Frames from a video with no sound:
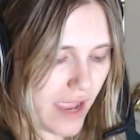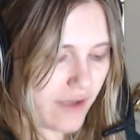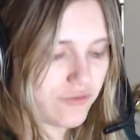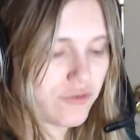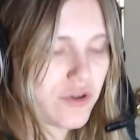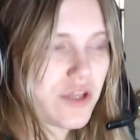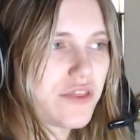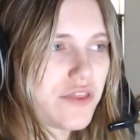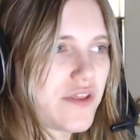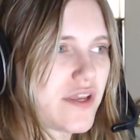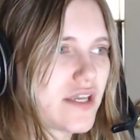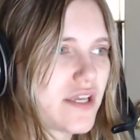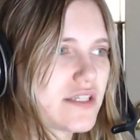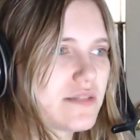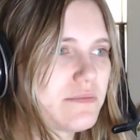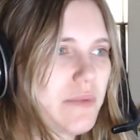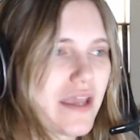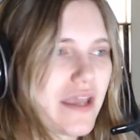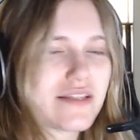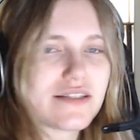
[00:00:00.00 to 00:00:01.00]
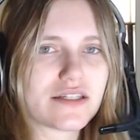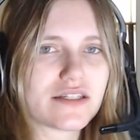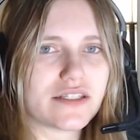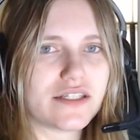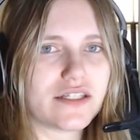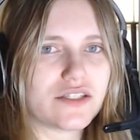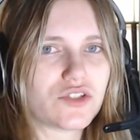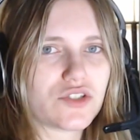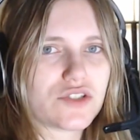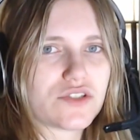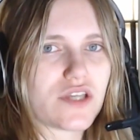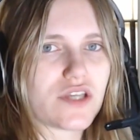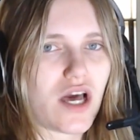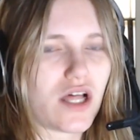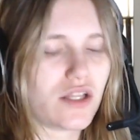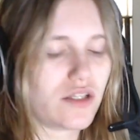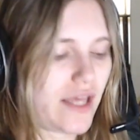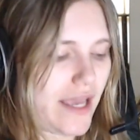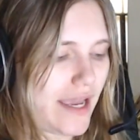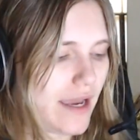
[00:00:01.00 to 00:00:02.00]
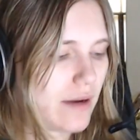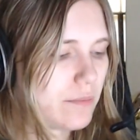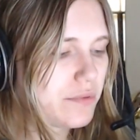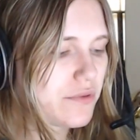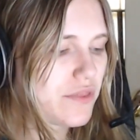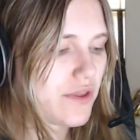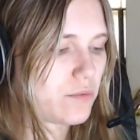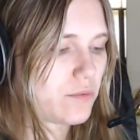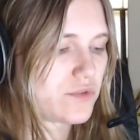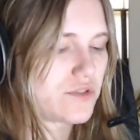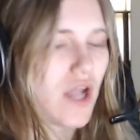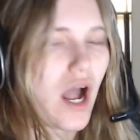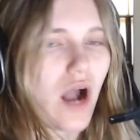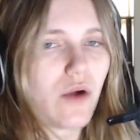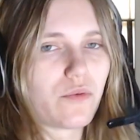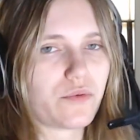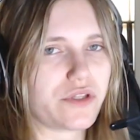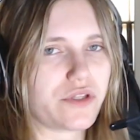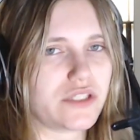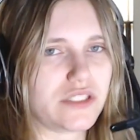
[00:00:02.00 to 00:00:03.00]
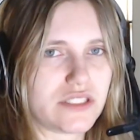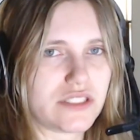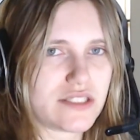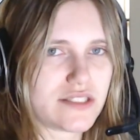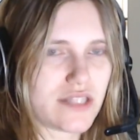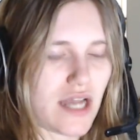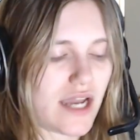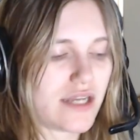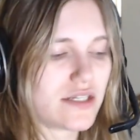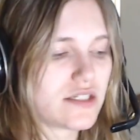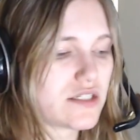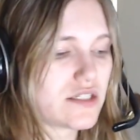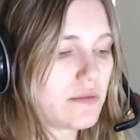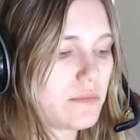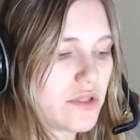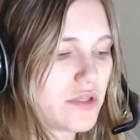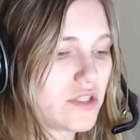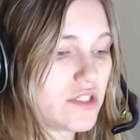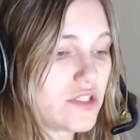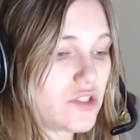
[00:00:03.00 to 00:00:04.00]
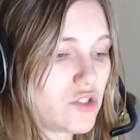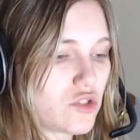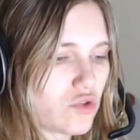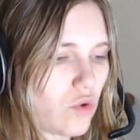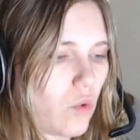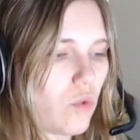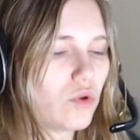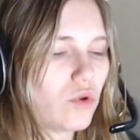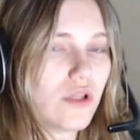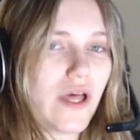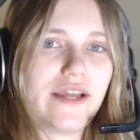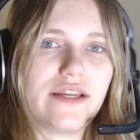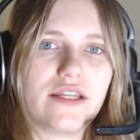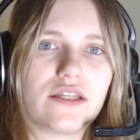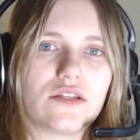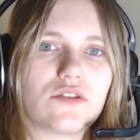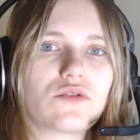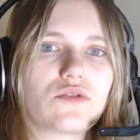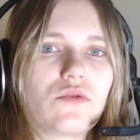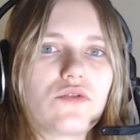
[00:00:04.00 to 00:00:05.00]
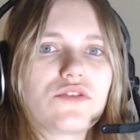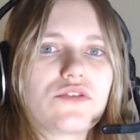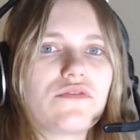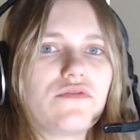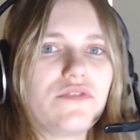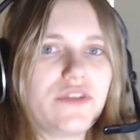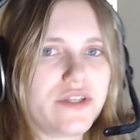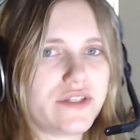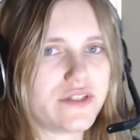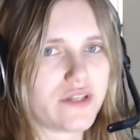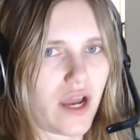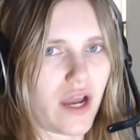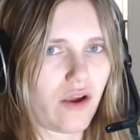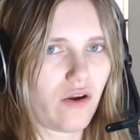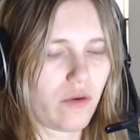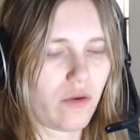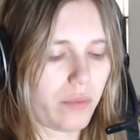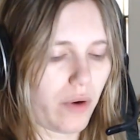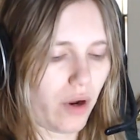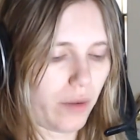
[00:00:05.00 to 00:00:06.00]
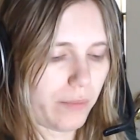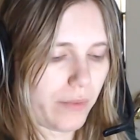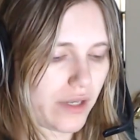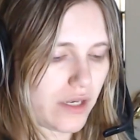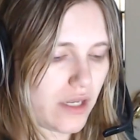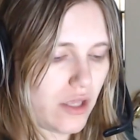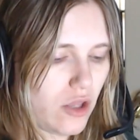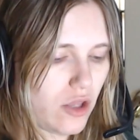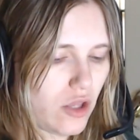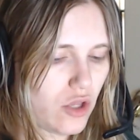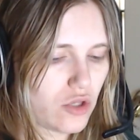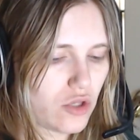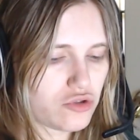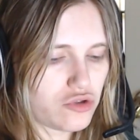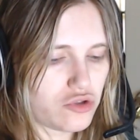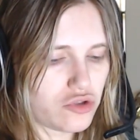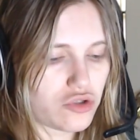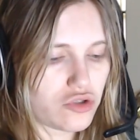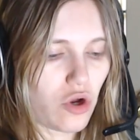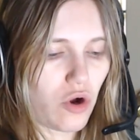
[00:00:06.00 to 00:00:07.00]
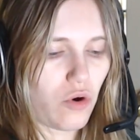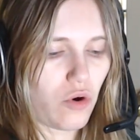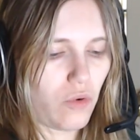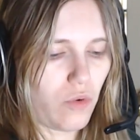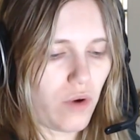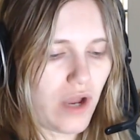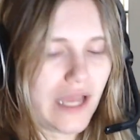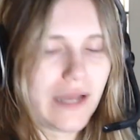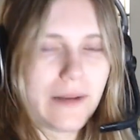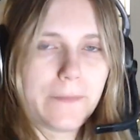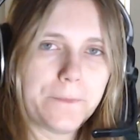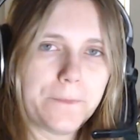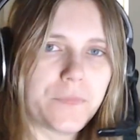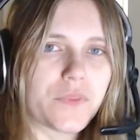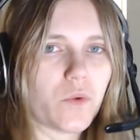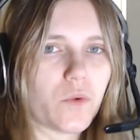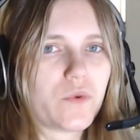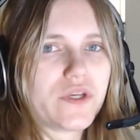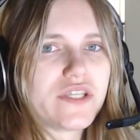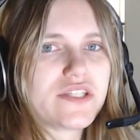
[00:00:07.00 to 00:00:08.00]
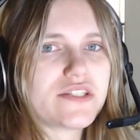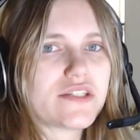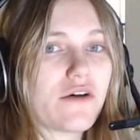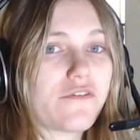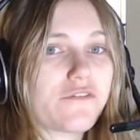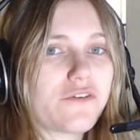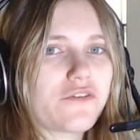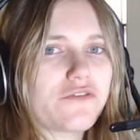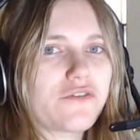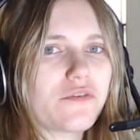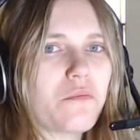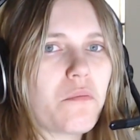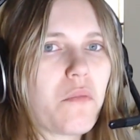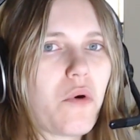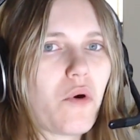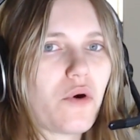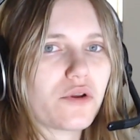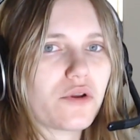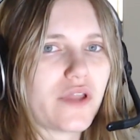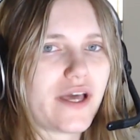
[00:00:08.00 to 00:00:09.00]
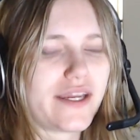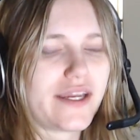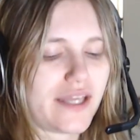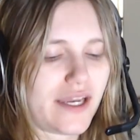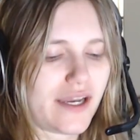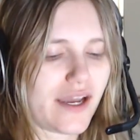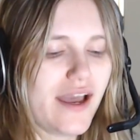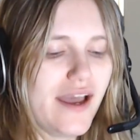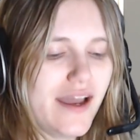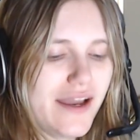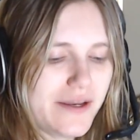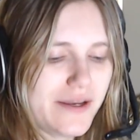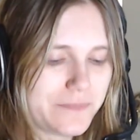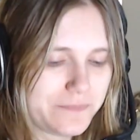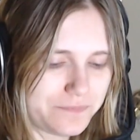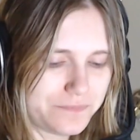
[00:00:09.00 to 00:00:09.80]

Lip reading: everything is basically just a lamp that was not really designed to be the sole lighting source of the entire apartment. So we suffer from poor lighting.